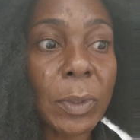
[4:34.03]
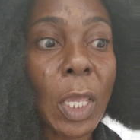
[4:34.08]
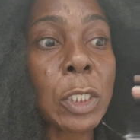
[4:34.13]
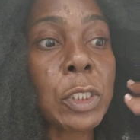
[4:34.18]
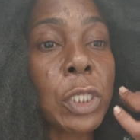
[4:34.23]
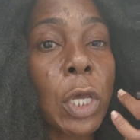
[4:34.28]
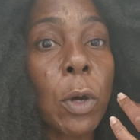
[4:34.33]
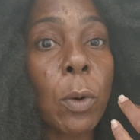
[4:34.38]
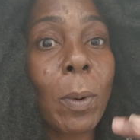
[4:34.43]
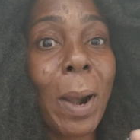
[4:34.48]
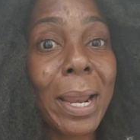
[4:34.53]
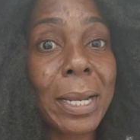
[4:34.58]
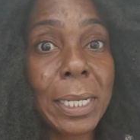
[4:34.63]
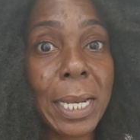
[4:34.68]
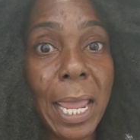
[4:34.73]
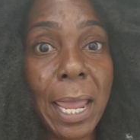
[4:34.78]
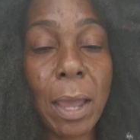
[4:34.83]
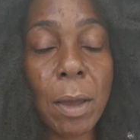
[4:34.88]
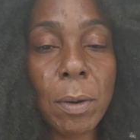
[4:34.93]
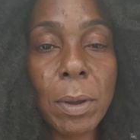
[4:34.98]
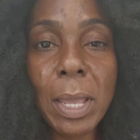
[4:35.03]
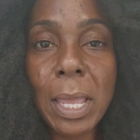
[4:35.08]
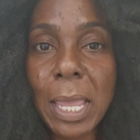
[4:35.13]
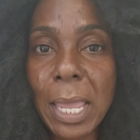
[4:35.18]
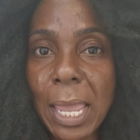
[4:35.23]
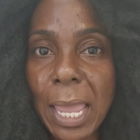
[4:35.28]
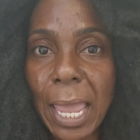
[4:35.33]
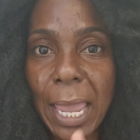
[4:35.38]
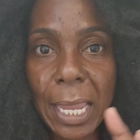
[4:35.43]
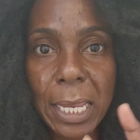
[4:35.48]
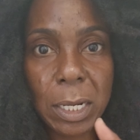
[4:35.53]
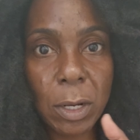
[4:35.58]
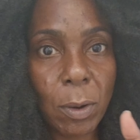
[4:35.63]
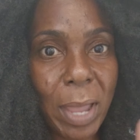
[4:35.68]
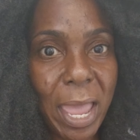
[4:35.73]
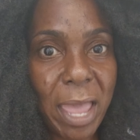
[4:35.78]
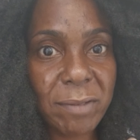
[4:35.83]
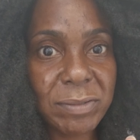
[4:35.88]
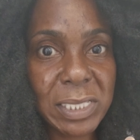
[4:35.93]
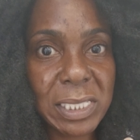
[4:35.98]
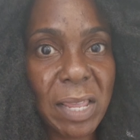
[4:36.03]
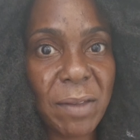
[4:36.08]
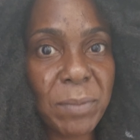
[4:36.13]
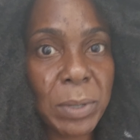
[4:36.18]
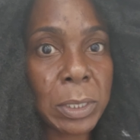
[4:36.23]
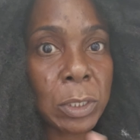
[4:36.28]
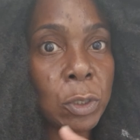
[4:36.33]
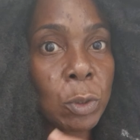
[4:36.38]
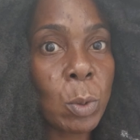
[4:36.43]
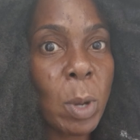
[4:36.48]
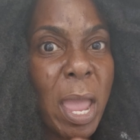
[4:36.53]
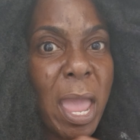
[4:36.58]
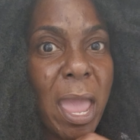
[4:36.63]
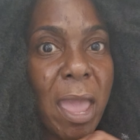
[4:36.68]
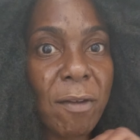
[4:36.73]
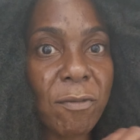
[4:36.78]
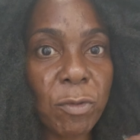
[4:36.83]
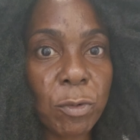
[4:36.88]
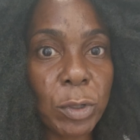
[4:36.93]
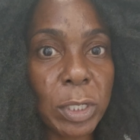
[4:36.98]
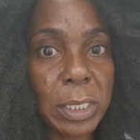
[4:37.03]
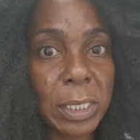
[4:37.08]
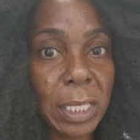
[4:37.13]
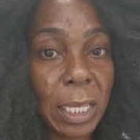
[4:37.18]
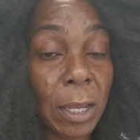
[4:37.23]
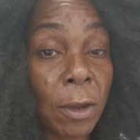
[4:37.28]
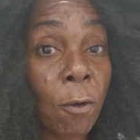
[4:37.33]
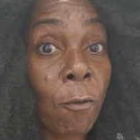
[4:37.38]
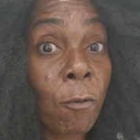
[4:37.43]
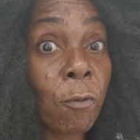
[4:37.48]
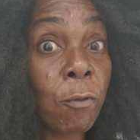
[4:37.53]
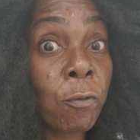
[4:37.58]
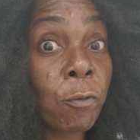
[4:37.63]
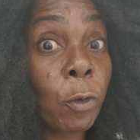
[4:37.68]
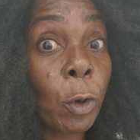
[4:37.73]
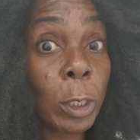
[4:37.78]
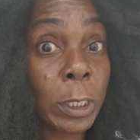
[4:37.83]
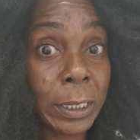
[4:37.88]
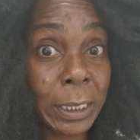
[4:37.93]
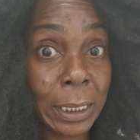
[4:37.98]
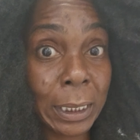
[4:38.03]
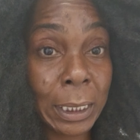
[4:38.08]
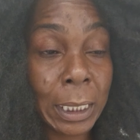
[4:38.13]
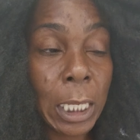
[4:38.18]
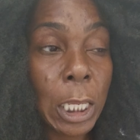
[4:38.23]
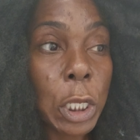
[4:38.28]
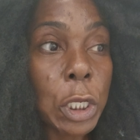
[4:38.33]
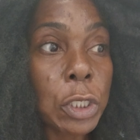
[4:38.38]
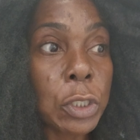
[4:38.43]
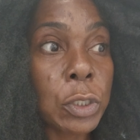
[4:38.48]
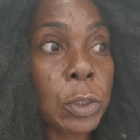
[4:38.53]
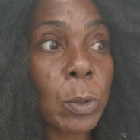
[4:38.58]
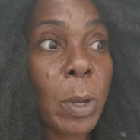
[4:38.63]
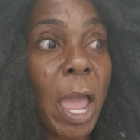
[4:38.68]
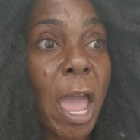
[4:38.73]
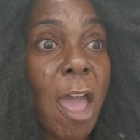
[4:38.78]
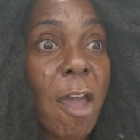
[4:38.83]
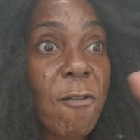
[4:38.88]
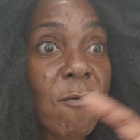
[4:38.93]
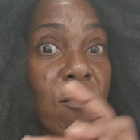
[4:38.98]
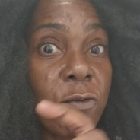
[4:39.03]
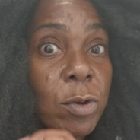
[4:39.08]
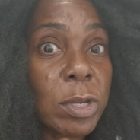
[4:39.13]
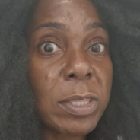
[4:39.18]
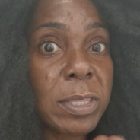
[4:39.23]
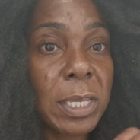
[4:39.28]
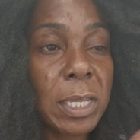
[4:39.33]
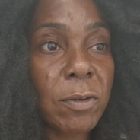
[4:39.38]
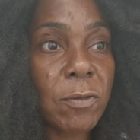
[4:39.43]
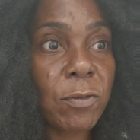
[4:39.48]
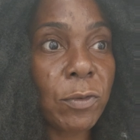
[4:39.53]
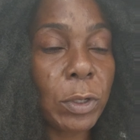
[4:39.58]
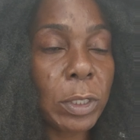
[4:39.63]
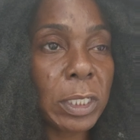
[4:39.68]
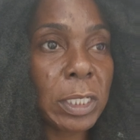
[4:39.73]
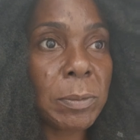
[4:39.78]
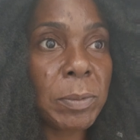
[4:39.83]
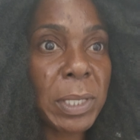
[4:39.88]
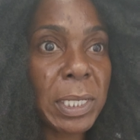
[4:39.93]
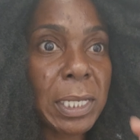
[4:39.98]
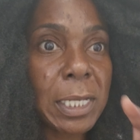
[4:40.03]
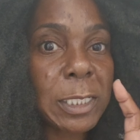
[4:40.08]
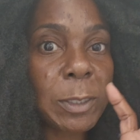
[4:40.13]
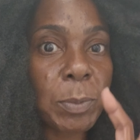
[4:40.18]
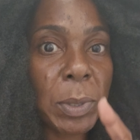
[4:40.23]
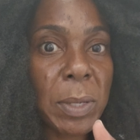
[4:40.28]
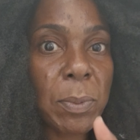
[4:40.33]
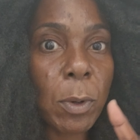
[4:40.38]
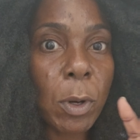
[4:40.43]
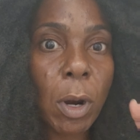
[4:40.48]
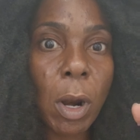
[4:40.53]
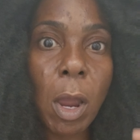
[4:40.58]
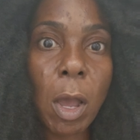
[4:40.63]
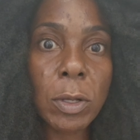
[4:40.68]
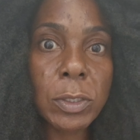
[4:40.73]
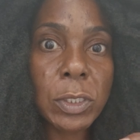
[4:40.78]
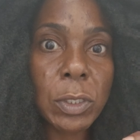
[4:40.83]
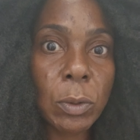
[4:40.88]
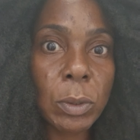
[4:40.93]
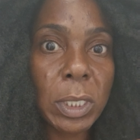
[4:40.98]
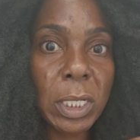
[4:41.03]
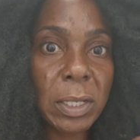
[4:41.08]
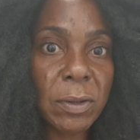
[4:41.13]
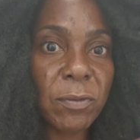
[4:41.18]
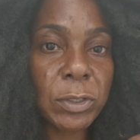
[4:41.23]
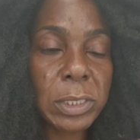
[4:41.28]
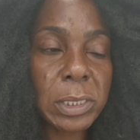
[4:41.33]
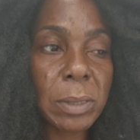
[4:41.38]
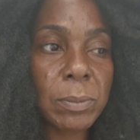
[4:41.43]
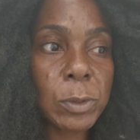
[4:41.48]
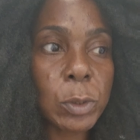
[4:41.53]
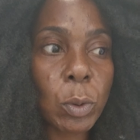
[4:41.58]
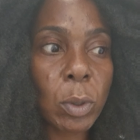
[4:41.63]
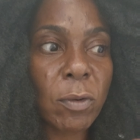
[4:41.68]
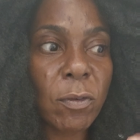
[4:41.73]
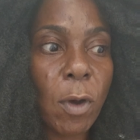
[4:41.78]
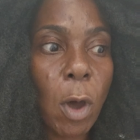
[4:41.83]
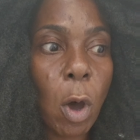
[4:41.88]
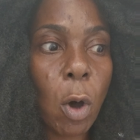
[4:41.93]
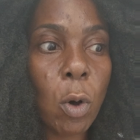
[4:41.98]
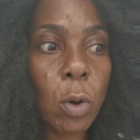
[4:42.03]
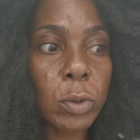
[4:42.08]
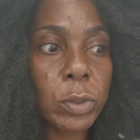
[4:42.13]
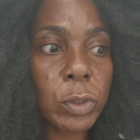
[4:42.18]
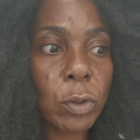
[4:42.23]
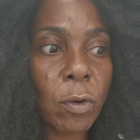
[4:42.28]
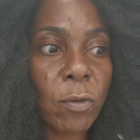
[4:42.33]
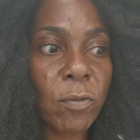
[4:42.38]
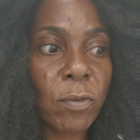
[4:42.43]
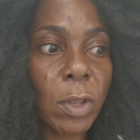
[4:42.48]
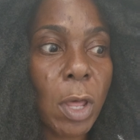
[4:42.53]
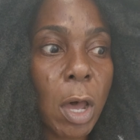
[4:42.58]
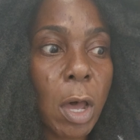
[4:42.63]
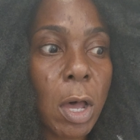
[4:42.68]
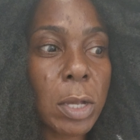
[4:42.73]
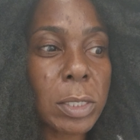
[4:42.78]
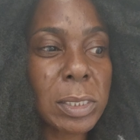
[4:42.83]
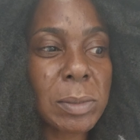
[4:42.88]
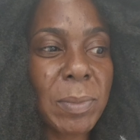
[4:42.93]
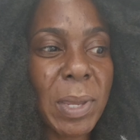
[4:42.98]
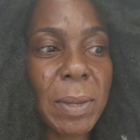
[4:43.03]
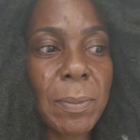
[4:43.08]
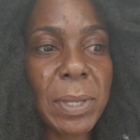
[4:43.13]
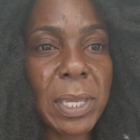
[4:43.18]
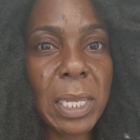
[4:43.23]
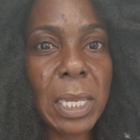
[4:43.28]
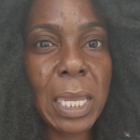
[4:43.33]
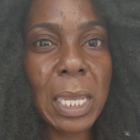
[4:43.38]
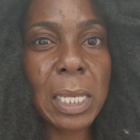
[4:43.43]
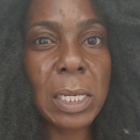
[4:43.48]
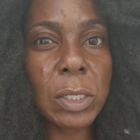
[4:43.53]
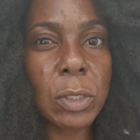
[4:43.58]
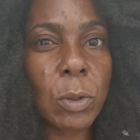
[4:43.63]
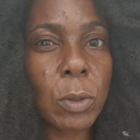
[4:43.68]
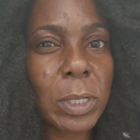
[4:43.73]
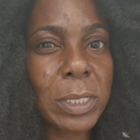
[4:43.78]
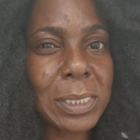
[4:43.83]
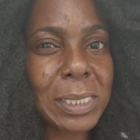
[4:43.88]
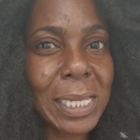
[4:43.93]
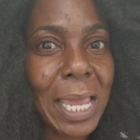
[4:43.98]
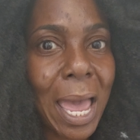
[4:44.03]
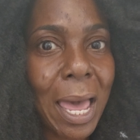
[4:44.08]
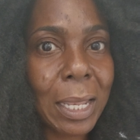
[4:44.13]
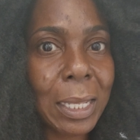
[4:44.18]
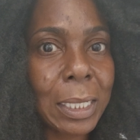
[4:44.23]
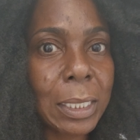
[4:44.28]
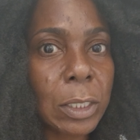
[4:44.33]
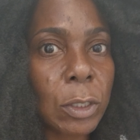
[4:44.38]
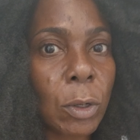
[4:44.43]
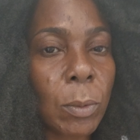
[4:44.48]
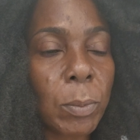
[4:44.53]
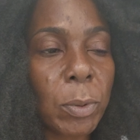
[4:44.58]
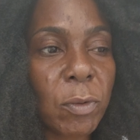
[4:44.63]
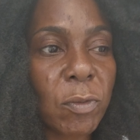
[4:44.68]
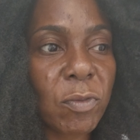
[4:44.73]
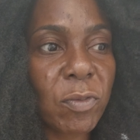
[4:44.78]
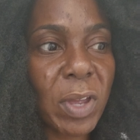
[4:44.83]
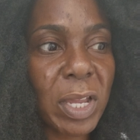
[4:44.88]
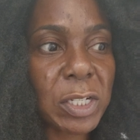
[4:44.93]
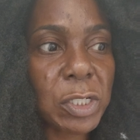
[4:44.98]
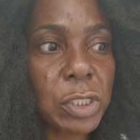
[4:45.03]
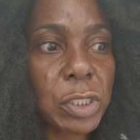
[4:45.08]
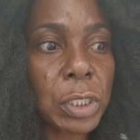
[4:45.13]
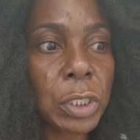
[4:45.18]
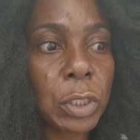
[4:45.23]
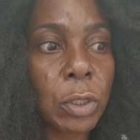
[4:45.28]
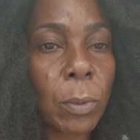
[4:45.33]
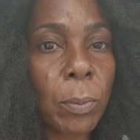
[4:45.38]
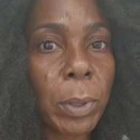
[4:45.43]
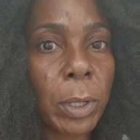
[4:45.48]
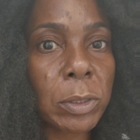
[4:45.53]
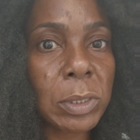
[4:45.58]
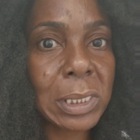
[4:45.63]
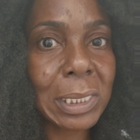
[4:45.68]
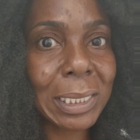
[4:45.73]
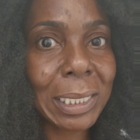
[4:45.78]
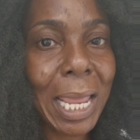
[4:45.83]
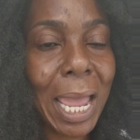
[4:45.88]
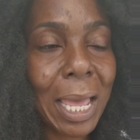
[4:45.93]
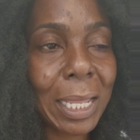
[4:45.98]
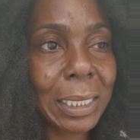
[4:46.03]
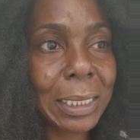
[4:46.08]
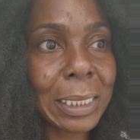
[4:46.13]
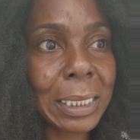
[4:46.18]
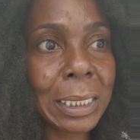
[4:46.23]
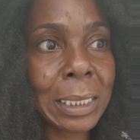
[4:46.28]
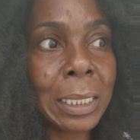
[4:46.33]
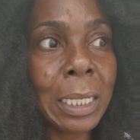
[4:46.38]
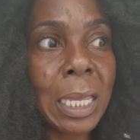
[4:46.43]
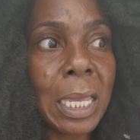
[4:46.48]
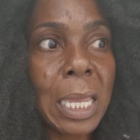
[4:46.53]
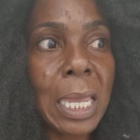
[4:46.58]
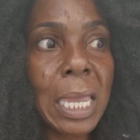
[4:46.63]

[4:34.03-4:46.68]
so right now, ain't no half stepping. Do everything fully. Do everything fully because people are also looking for some sort of holes or flaws, maybe in your talent, your profession, your personality,